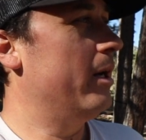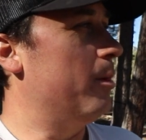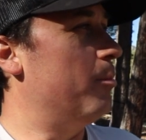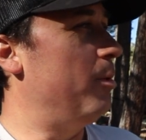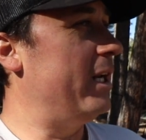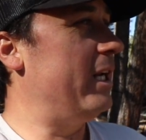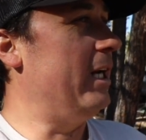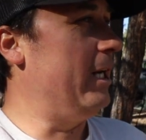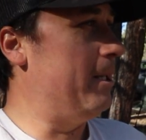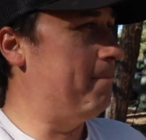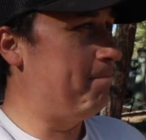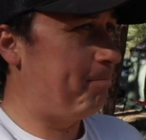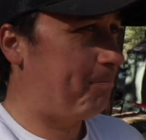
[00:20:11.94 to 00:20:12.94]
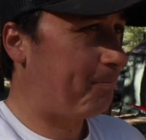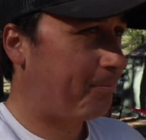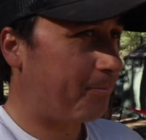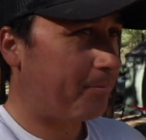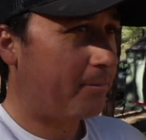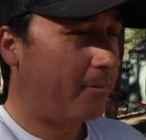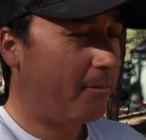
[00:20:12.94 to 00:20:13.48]
But
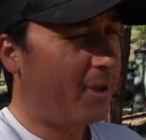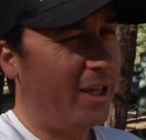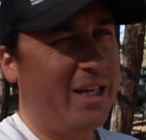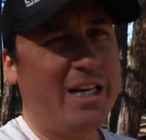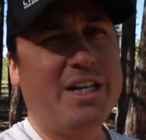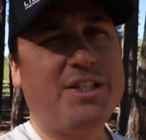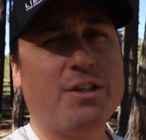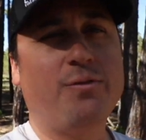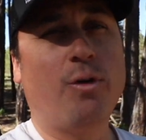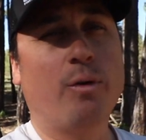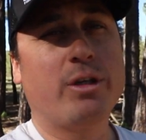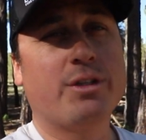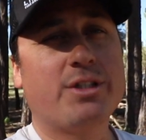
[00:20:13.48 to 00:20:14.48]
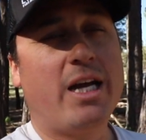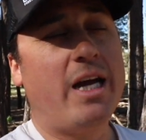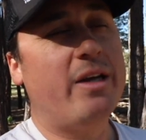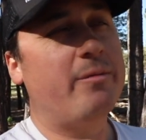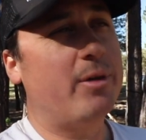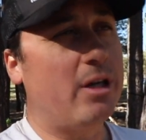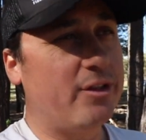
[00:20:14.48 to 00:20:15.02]
and not just four-wheel
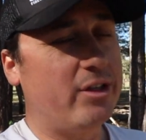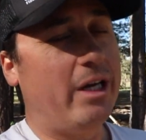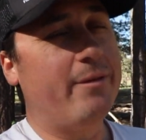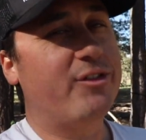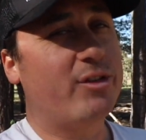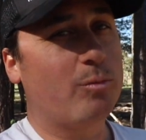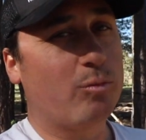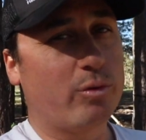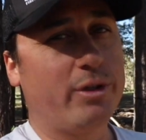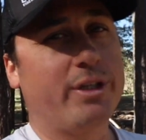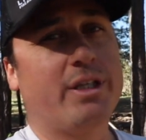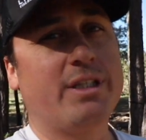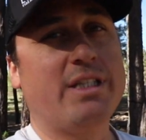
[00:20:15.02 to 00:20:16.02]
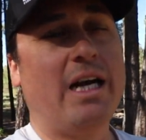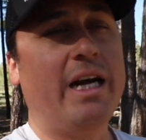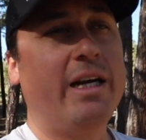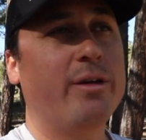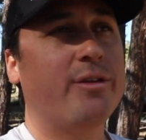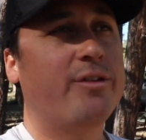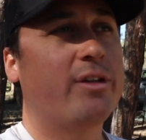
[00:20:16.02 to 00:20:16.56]
drive, but also having some really good
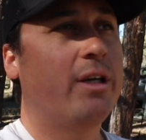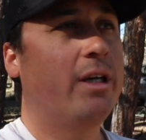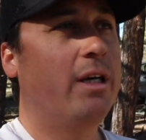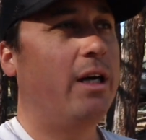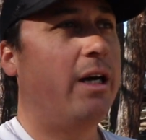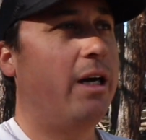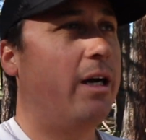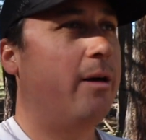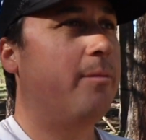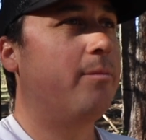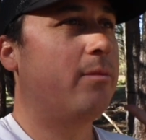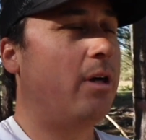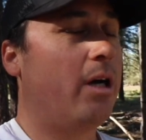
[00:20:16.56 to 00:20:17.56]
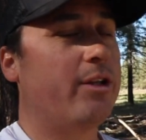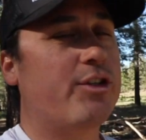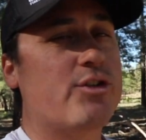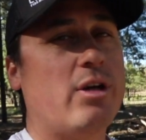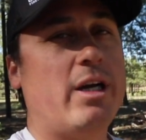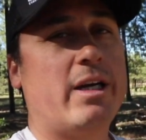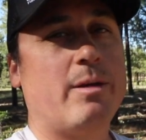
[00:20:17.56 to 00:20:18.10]
tires. On the
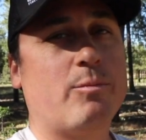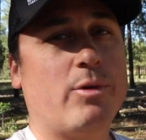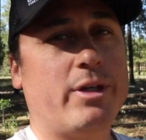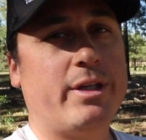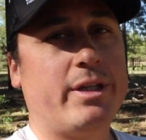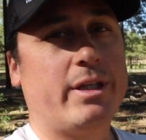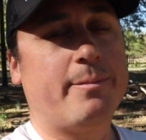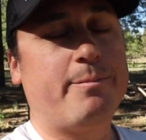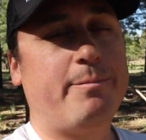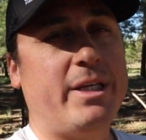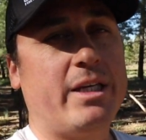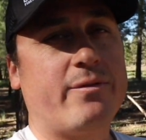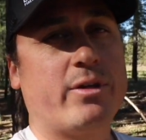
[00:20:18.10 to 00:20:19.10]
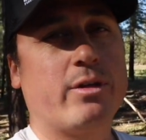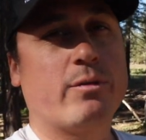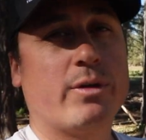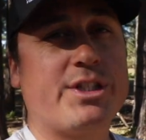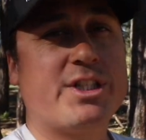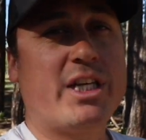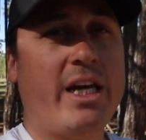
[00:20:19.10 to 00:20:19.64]
truck, I'm running the BF
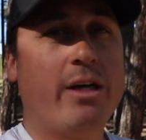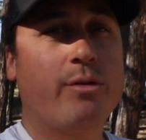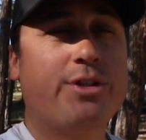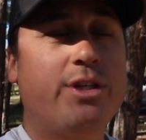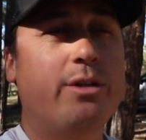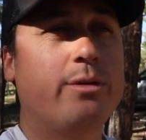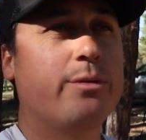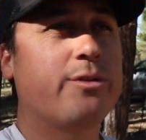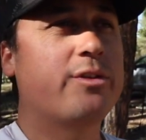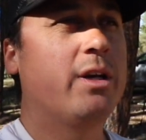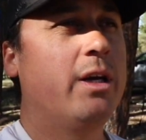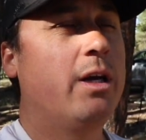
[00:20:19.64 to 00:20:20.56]
Goodrich KO2s.